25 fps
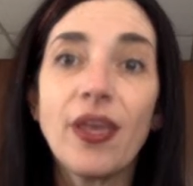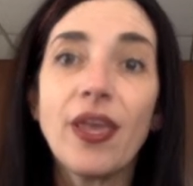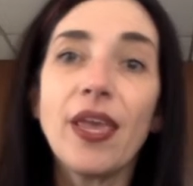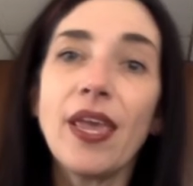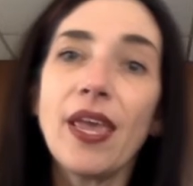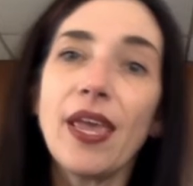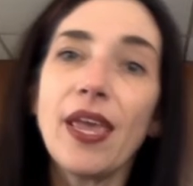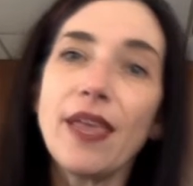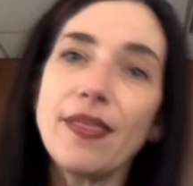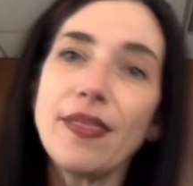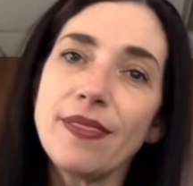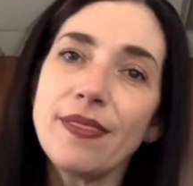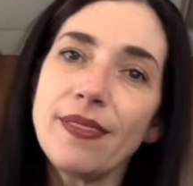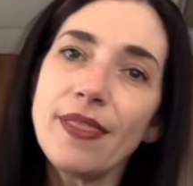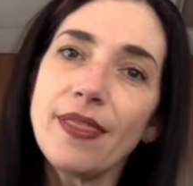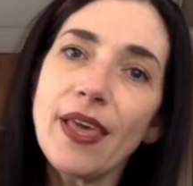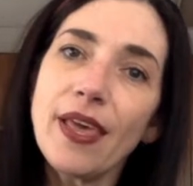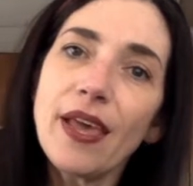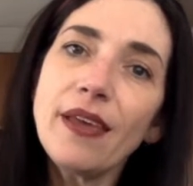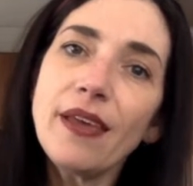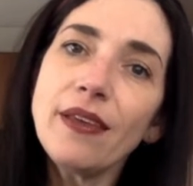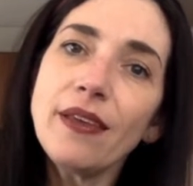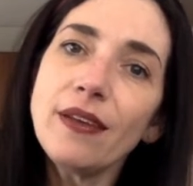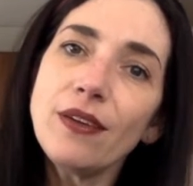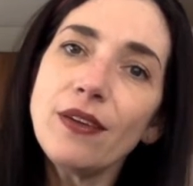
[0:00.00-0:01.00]
And
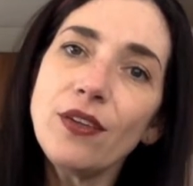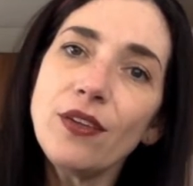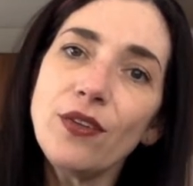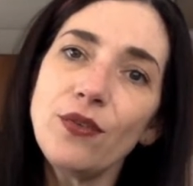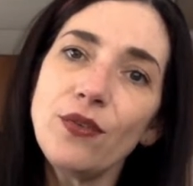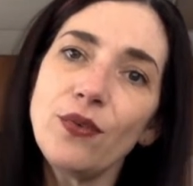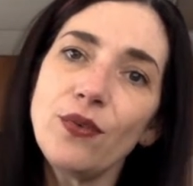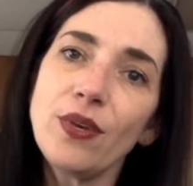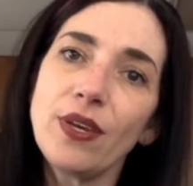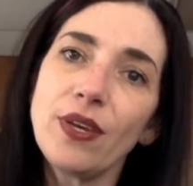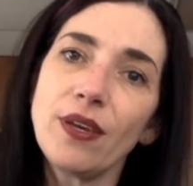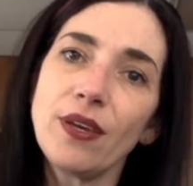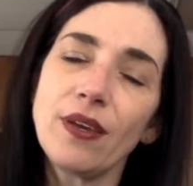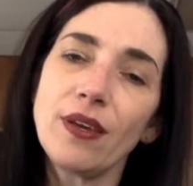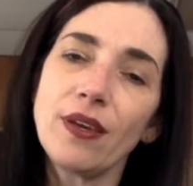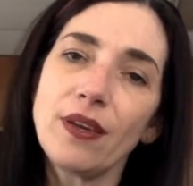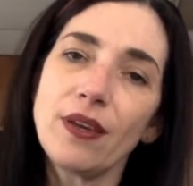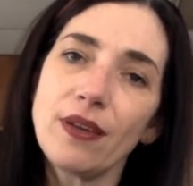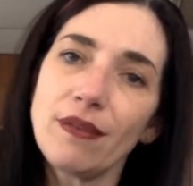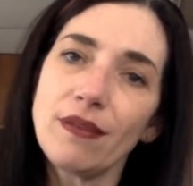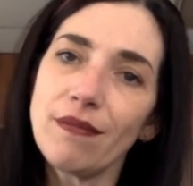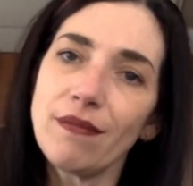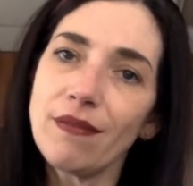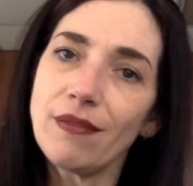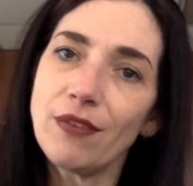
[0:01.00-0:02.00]
then you can
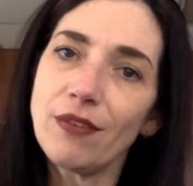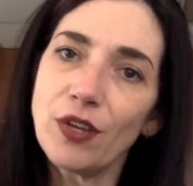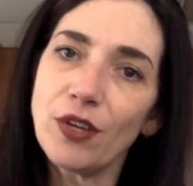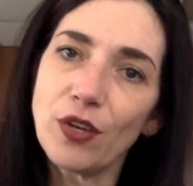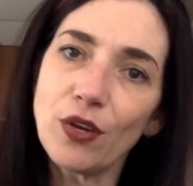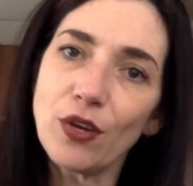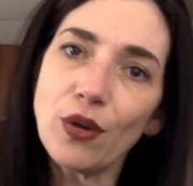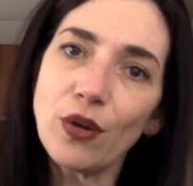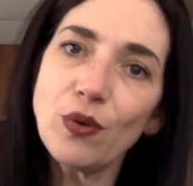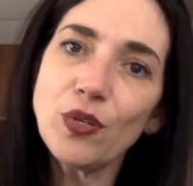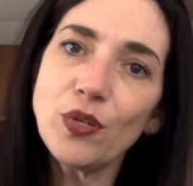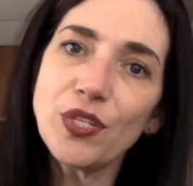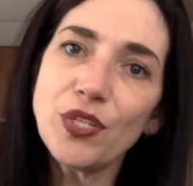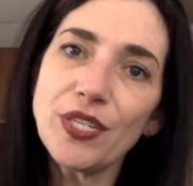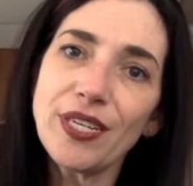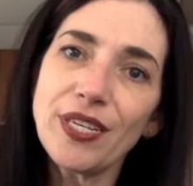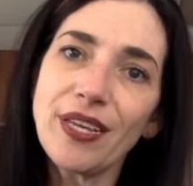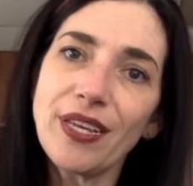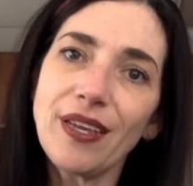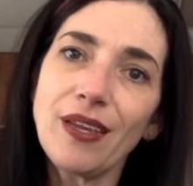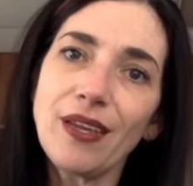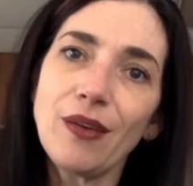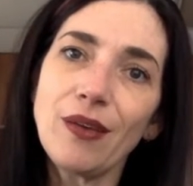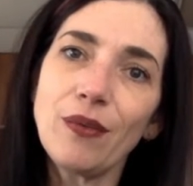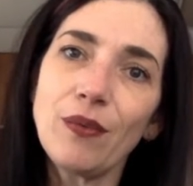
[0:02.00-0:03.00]

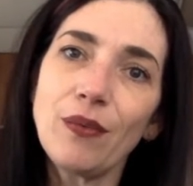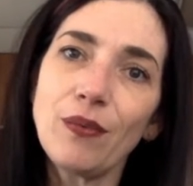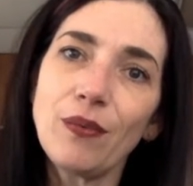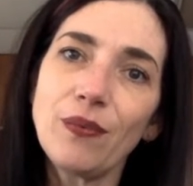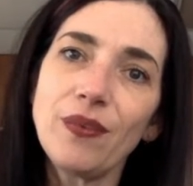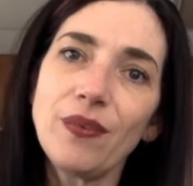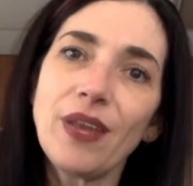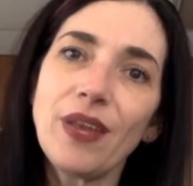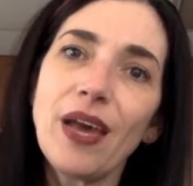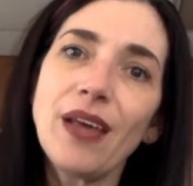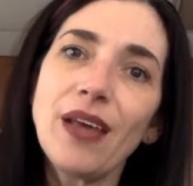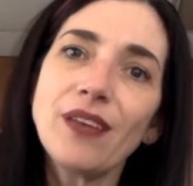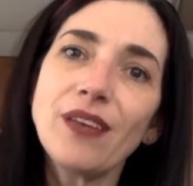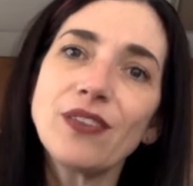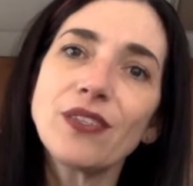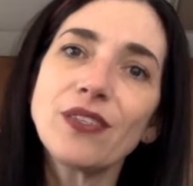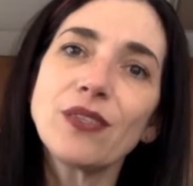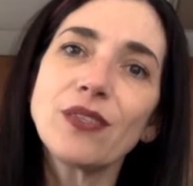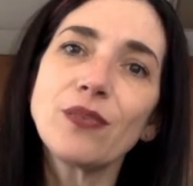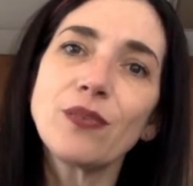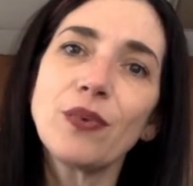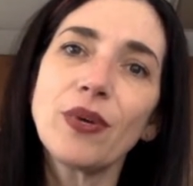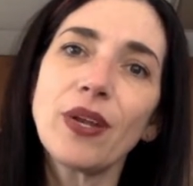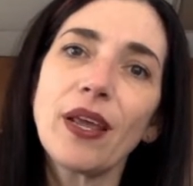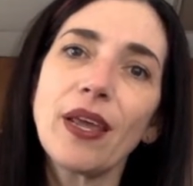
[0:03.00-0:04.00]
negotiate not just
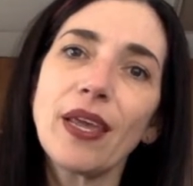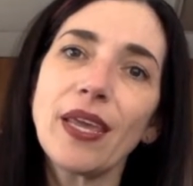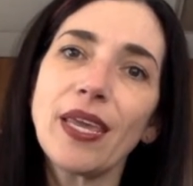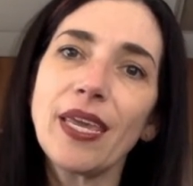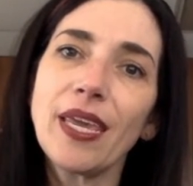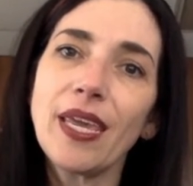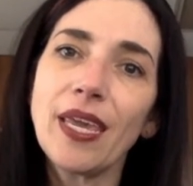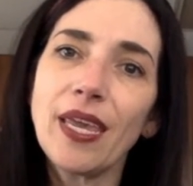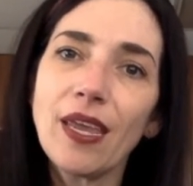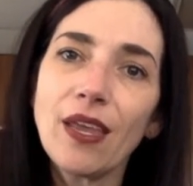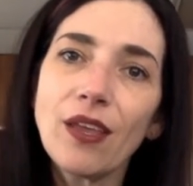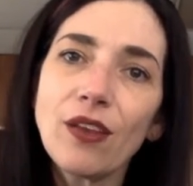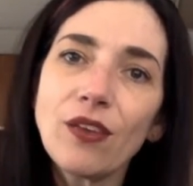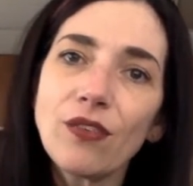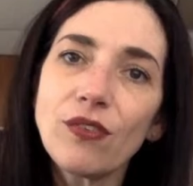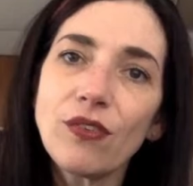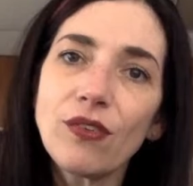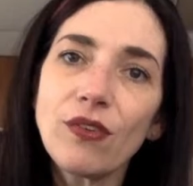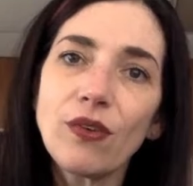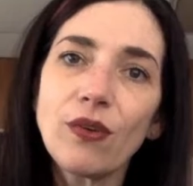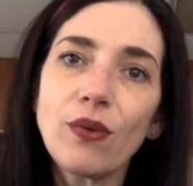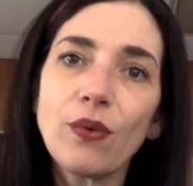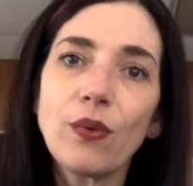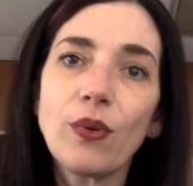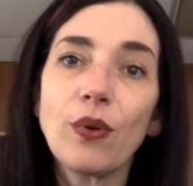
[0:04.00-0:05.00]
what I can't
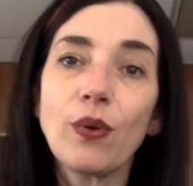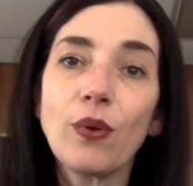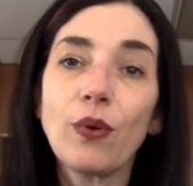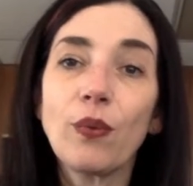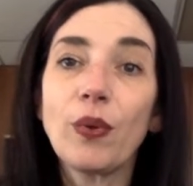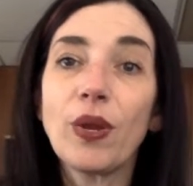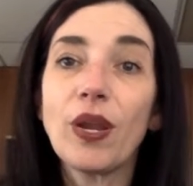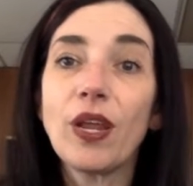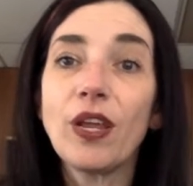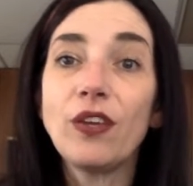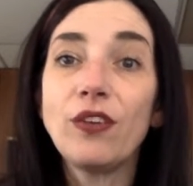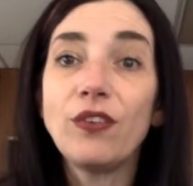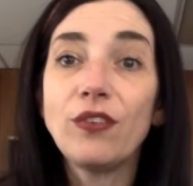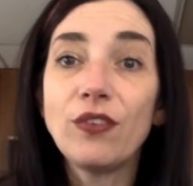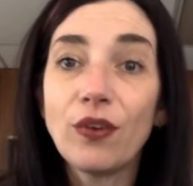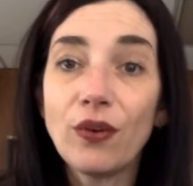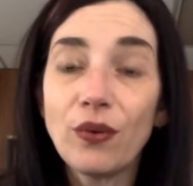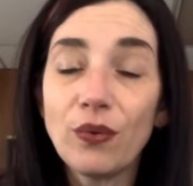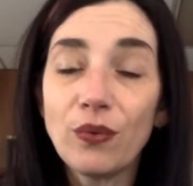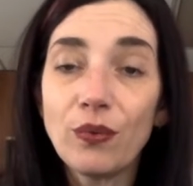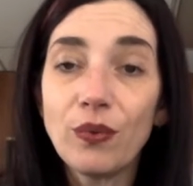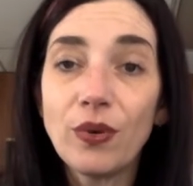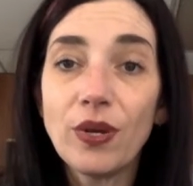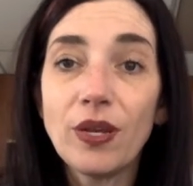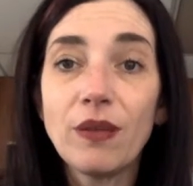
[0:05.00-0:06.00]
do or what I don't
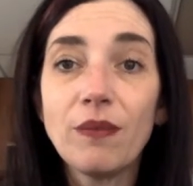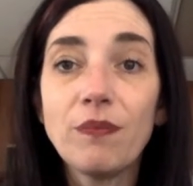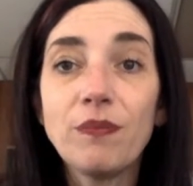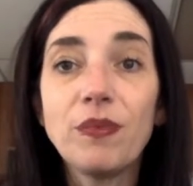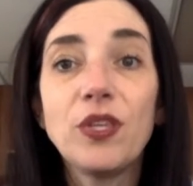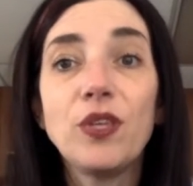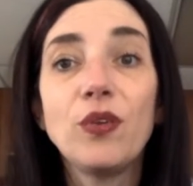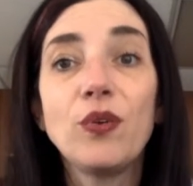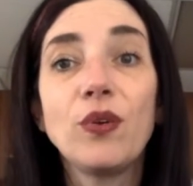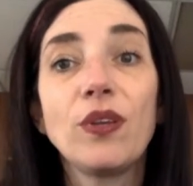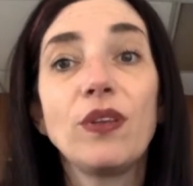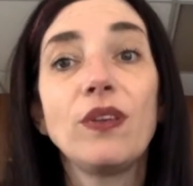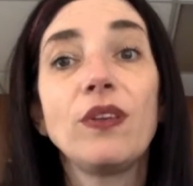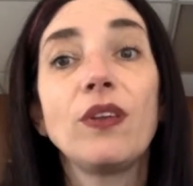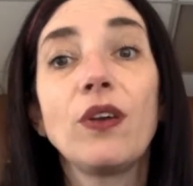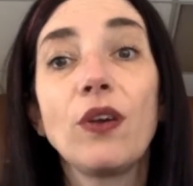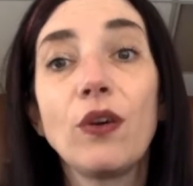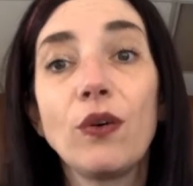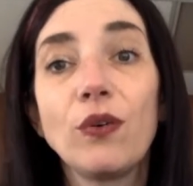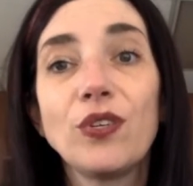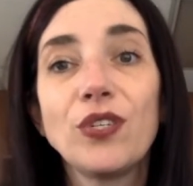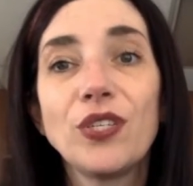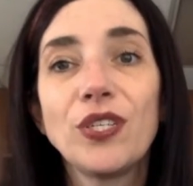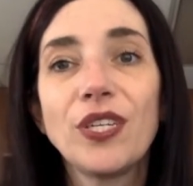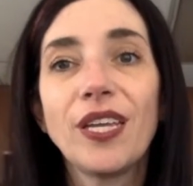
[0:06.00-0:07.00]
want, but you can
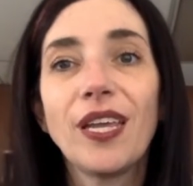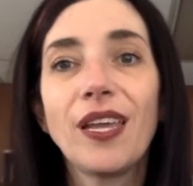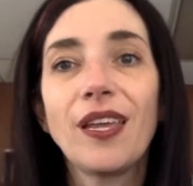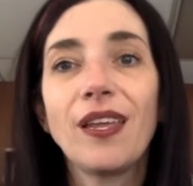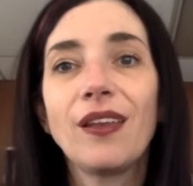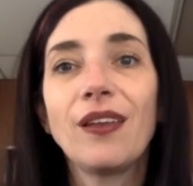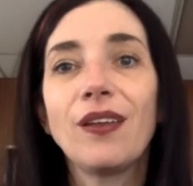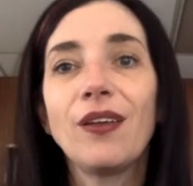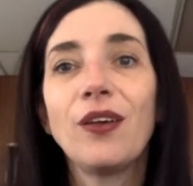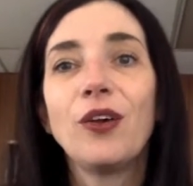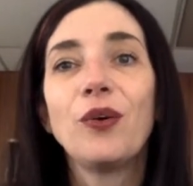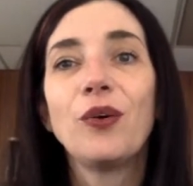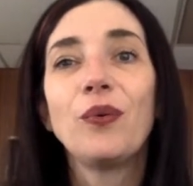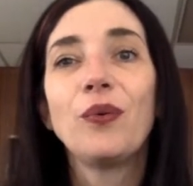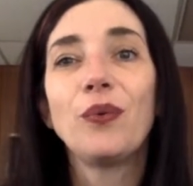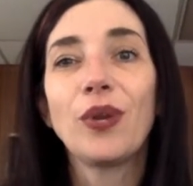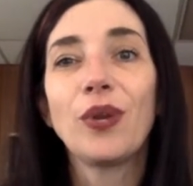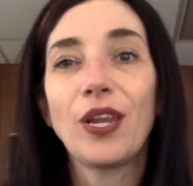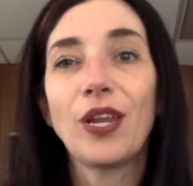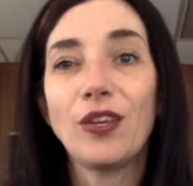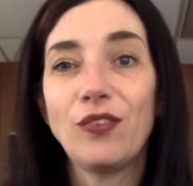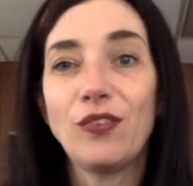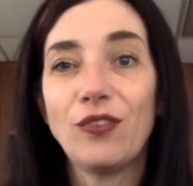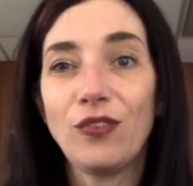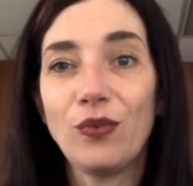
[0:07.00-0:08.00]
negotiate what I
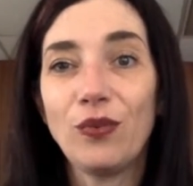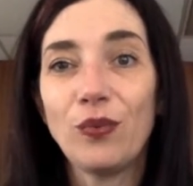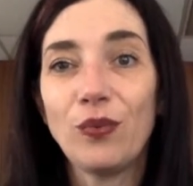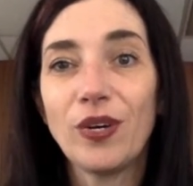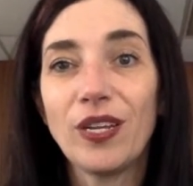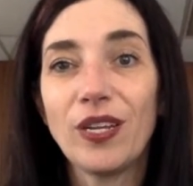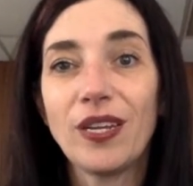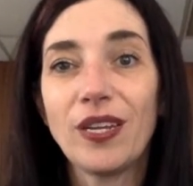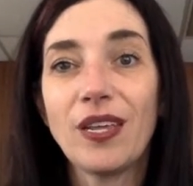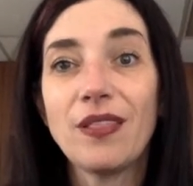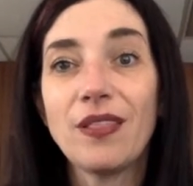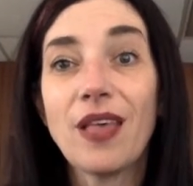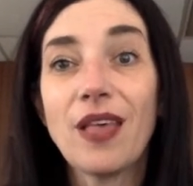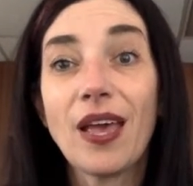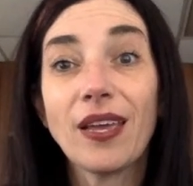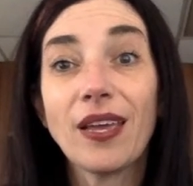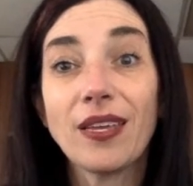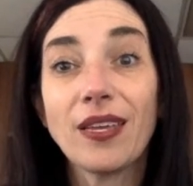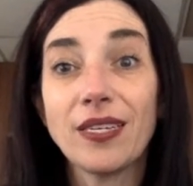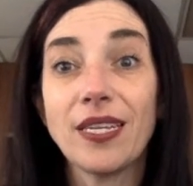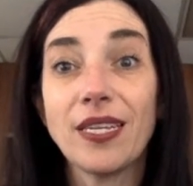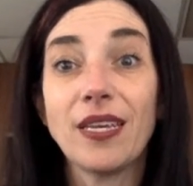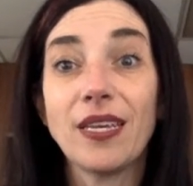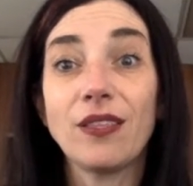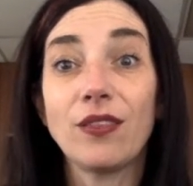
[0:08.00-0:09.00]
do want, and that can
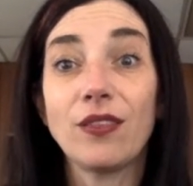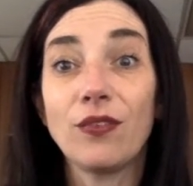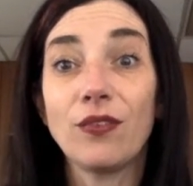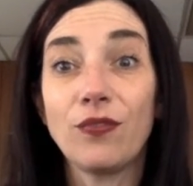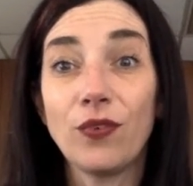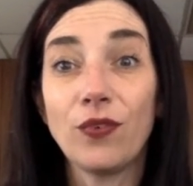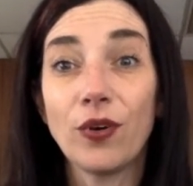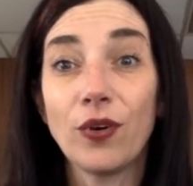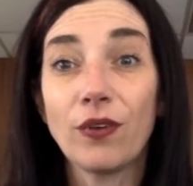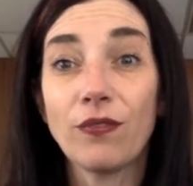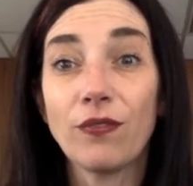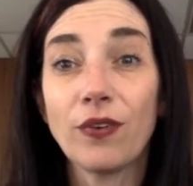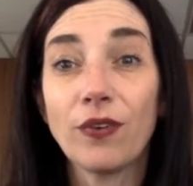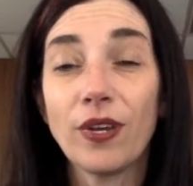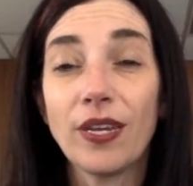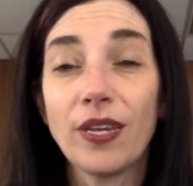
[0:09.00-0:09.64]
take the forefront.